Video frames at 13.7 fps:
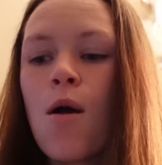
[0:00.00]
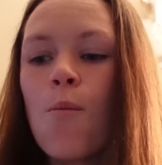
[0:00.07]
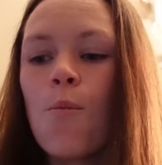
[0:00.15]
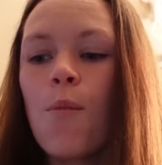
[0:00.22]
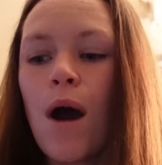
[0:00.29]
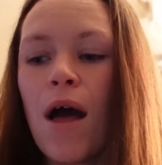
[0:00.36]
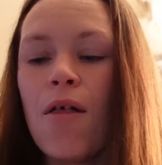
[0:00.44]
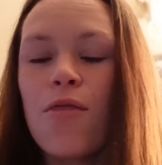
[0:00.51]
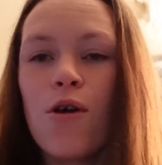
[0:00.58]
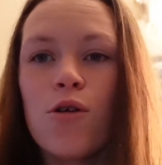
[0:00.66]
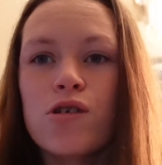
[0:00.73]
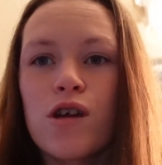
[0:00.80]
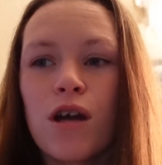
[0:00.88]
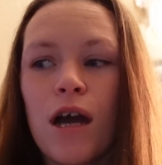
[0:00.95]
but
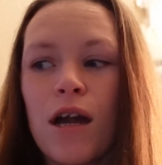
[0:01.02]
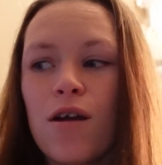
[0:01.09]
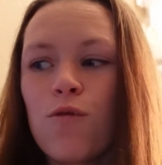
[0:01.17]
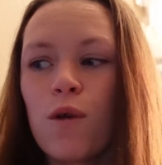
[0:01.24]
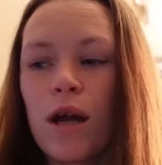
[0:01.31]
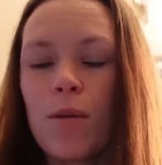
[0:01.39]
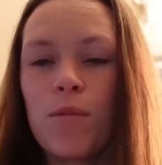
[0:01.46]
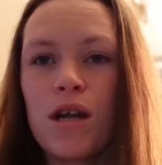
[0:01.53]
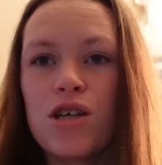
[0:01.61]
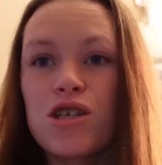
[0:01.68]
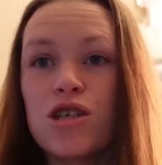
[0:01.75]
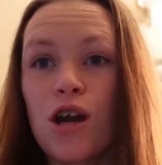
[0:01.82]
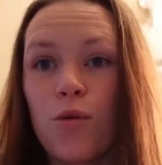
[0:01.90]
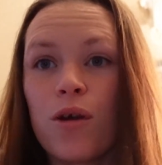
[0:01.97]
those are kind of what I'm going to
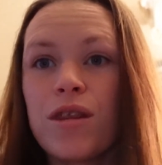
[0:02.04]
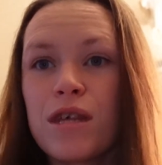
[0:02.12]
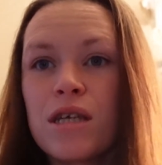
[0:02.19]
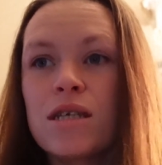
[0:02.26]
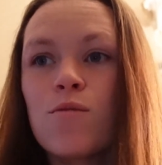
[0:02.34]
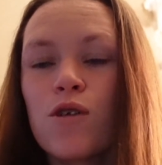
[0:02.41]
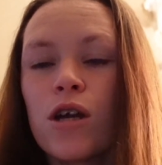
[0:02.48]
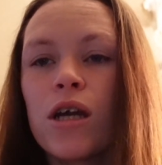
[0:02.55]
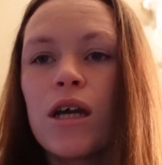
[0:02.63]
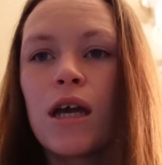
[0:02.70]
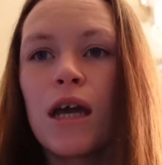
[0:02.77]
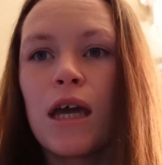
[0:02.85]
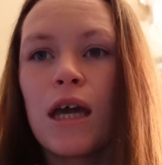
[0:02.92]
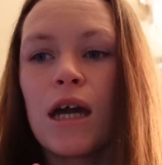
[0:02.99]
start with this
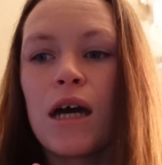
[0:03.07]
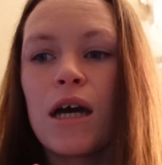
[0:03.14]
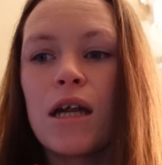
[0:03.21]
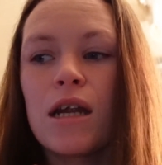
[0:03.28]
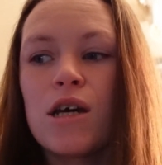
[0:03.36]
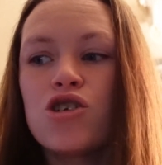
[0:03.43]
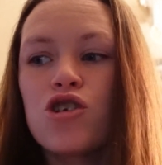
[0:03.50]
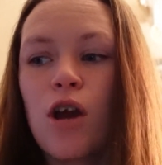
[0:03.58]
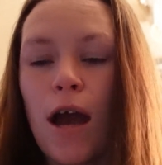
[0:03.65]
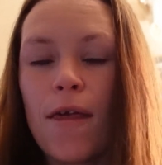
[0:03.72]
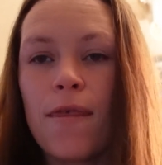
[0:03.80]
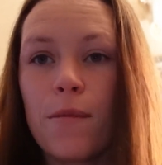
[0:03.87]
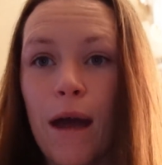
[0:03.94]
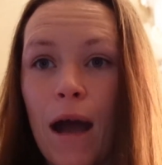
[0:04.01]
morning and try
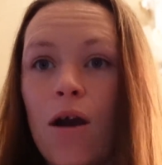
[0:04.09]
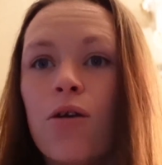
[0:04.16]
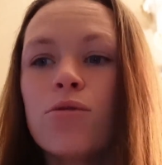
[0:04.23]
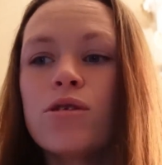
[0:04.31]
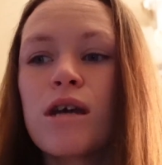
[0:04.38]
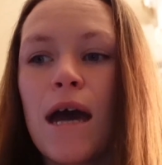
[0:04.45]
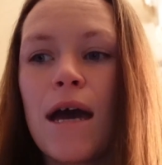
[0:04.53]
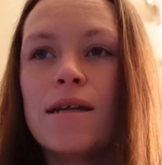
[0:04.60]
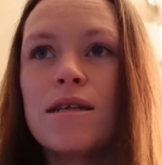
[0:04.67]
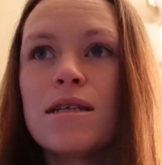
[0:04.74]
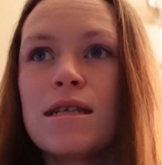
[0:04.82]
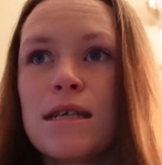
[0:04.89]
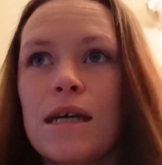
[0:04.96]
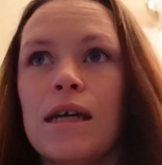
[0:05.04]
them out and
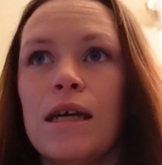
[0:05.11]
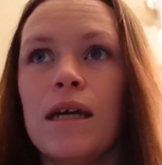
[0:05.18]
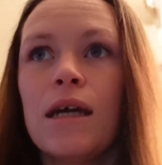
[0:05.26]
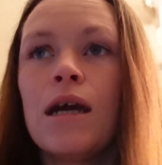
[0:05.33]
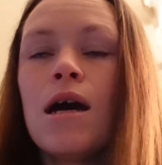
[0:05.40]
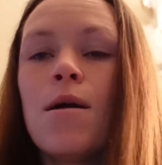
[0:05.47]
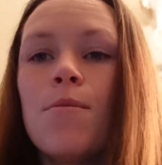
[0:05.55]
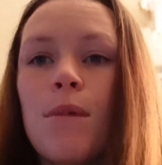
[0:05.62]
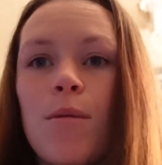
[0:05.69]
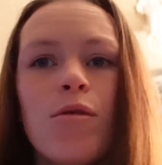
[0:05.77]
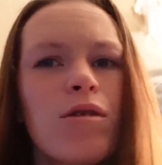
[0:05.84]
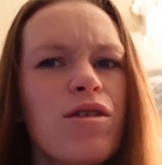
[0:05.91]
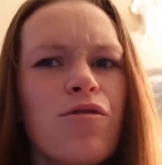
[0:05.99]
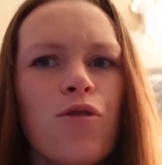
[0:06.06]
see, maybe
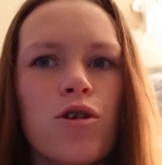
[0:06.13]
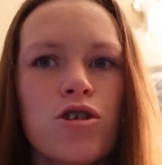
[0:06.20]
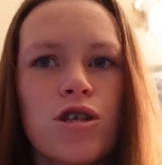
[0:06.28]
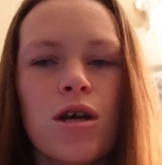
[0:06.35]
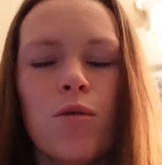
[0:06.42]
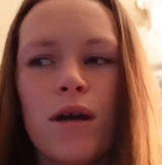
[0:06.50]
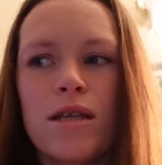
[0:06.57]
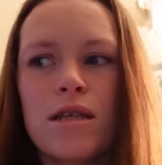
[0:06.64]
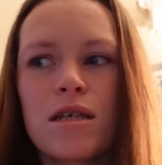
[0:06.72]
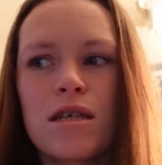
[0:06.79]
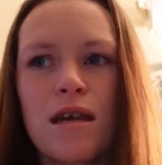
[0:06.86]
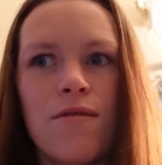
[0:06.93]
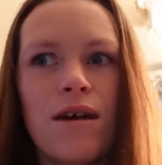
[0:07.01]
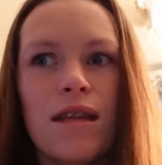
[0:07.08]
with The Fortunate Ones,
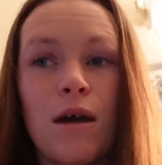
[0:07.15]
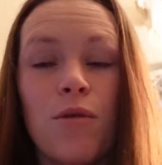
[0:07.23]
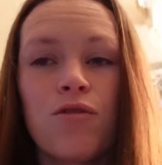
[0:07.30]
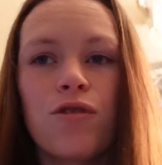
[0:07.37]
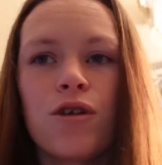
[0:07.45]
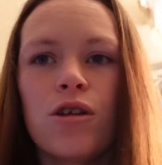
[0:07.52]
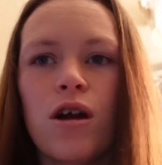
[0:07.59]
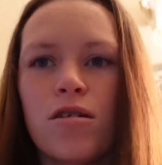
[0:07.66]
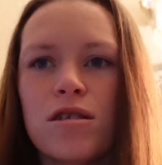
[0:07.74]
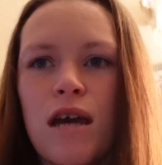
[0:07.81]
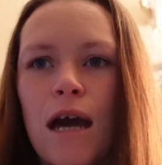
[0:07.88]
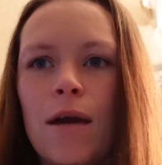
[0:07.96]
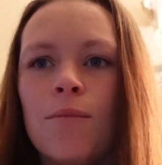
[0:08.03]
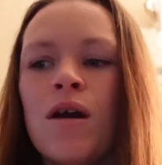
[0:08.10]
because I've had that one for a long
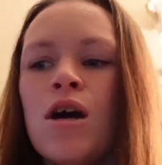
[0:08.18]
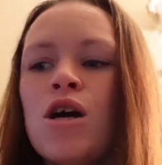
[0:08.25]
time.